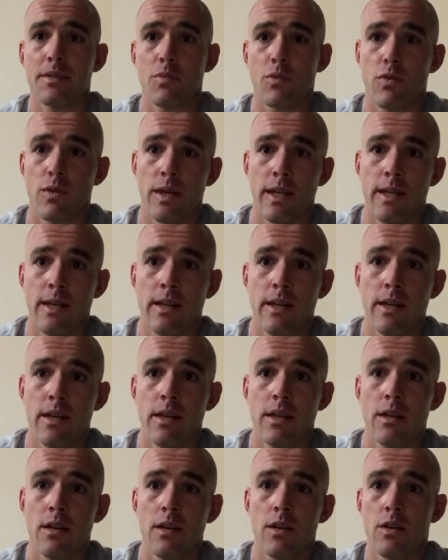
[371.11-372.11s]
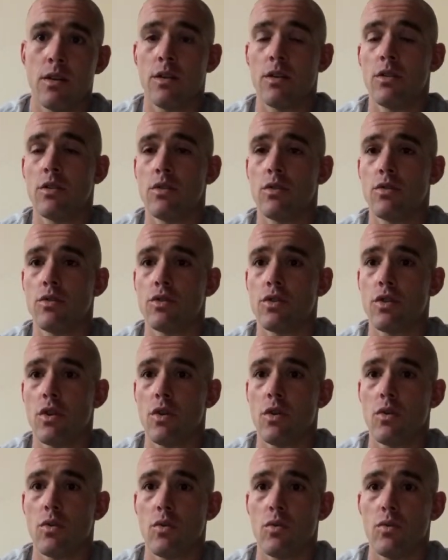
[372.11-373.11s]
Marine.
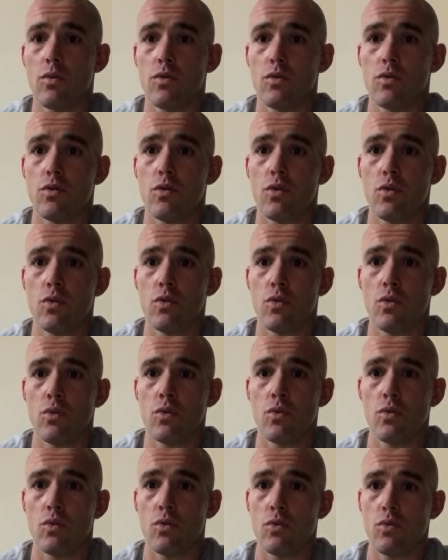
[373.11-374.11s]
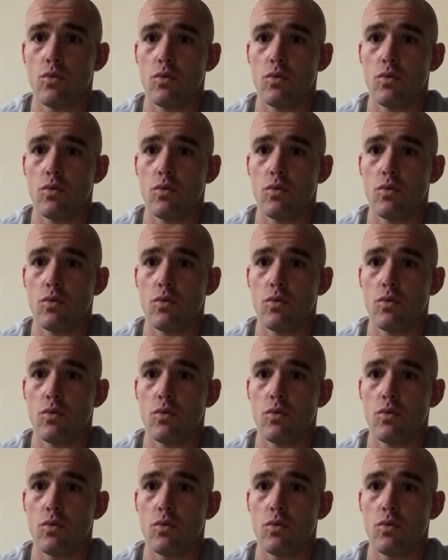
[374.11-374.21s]
So to